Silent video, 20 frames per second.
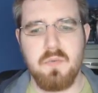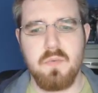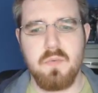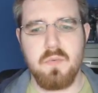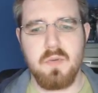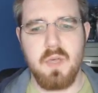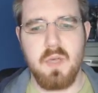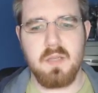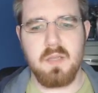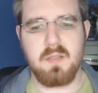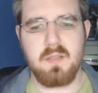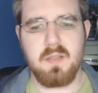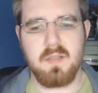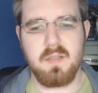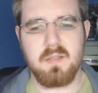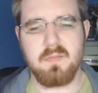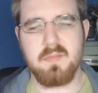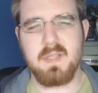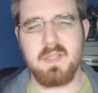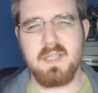uh,
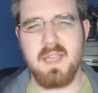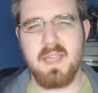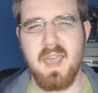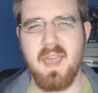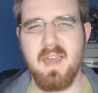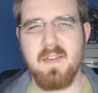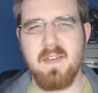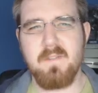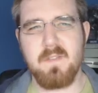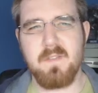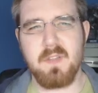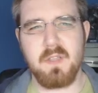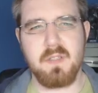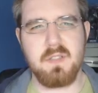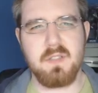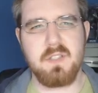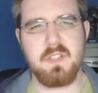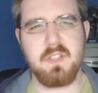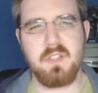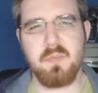doesn't really care for the
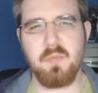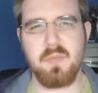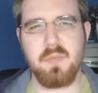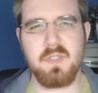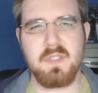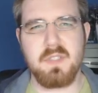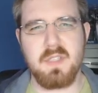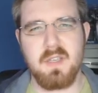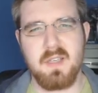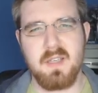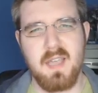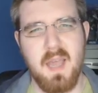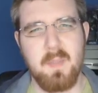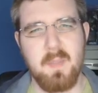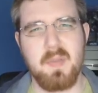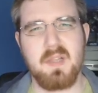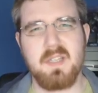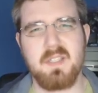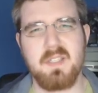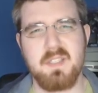consumerist kind of
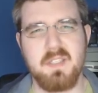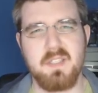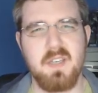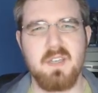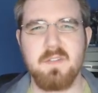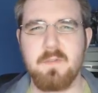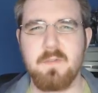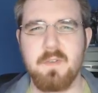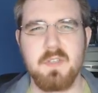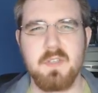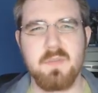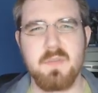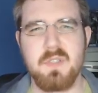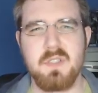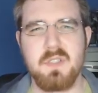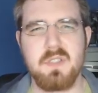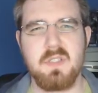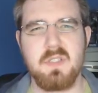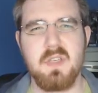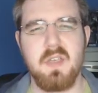capitalist side of
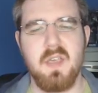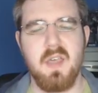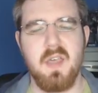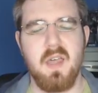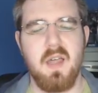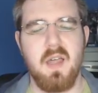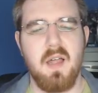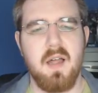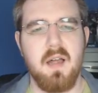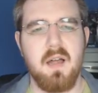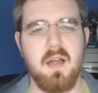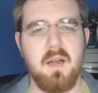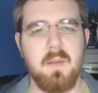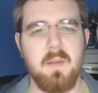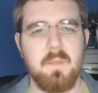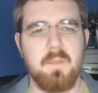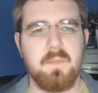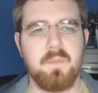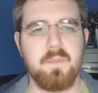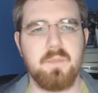Christmas,
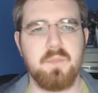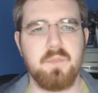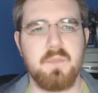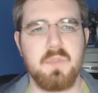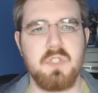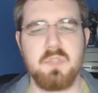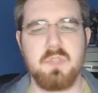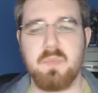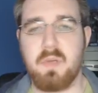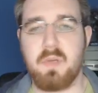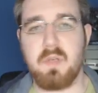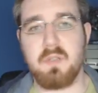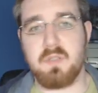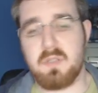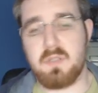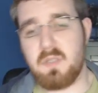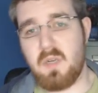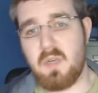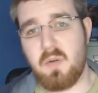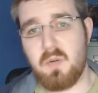um, just because
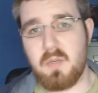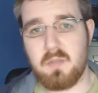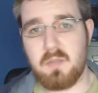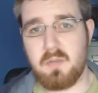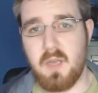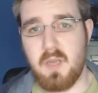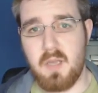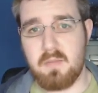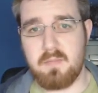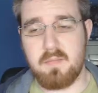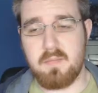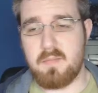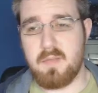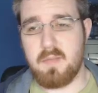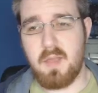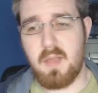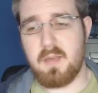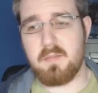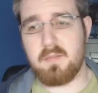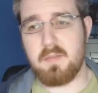you know I, I
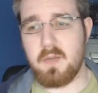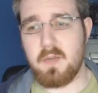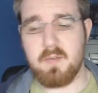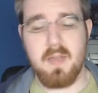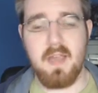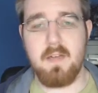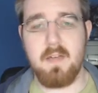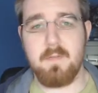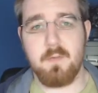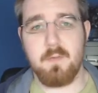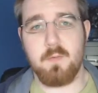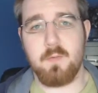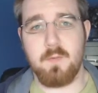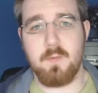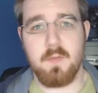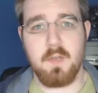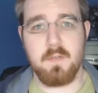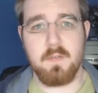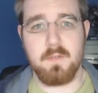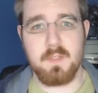I don't have an awful
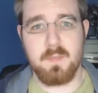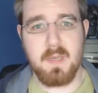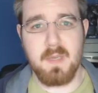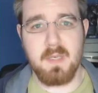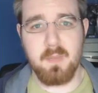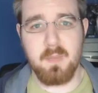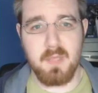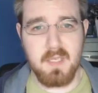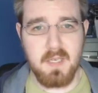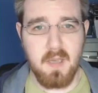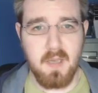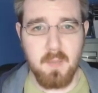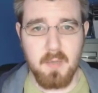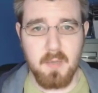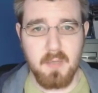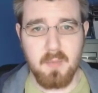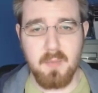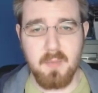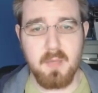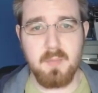lot of expendable income at
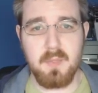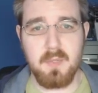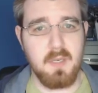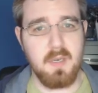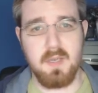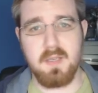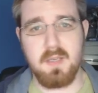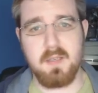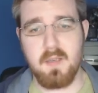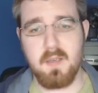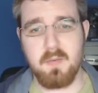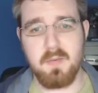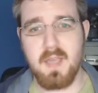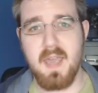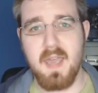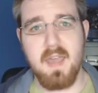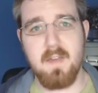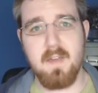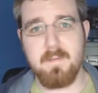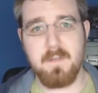the moment, and I don't
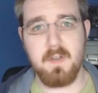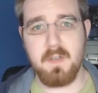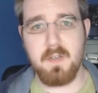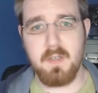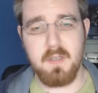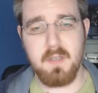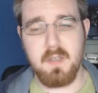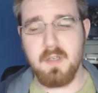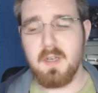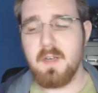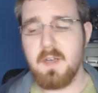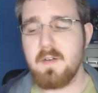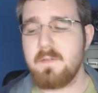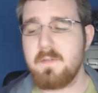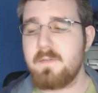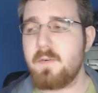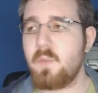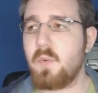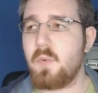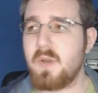care for
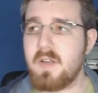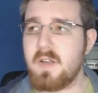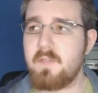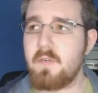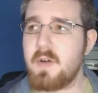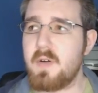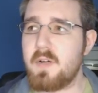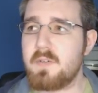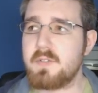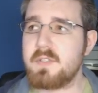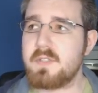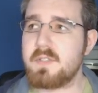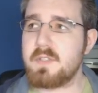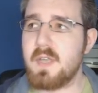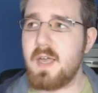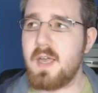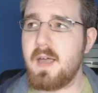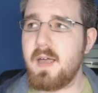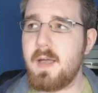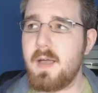for whatever else
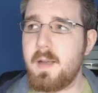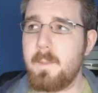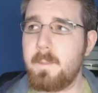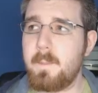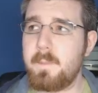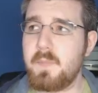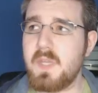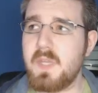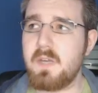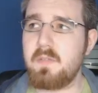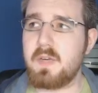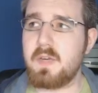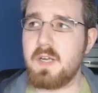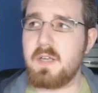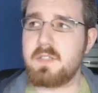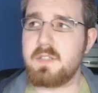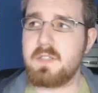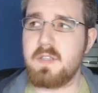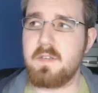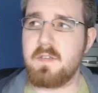um, in
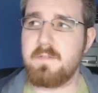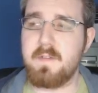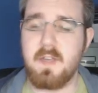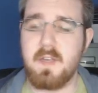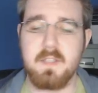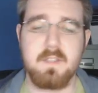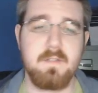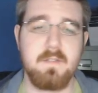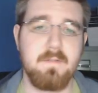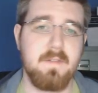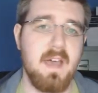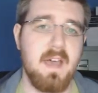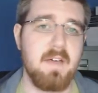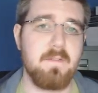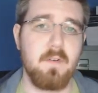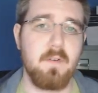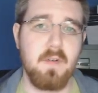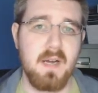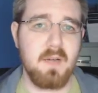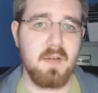regards to the fuss and faff
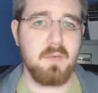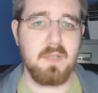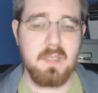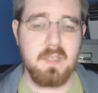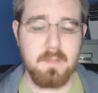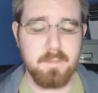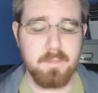around it.